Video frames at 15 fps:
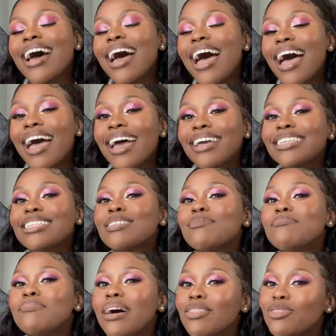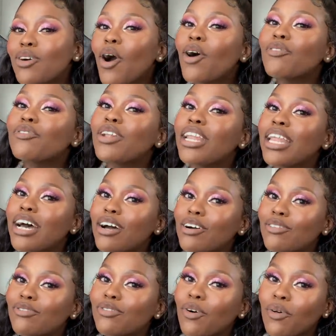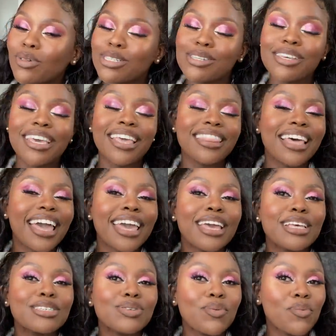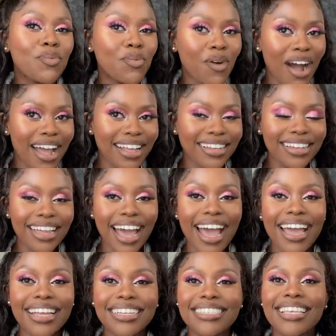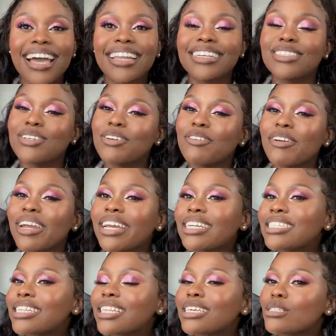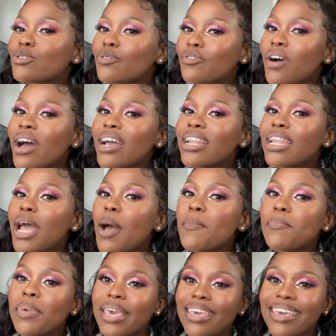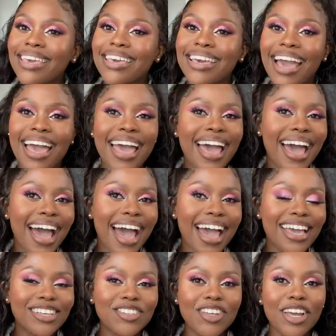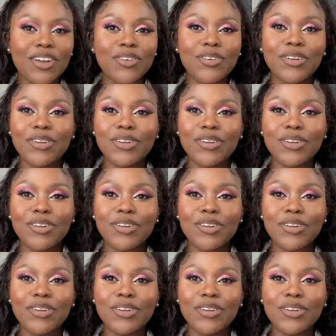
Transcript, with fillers: and the month of love all together as one, I decided to create this fun pink eyeshadow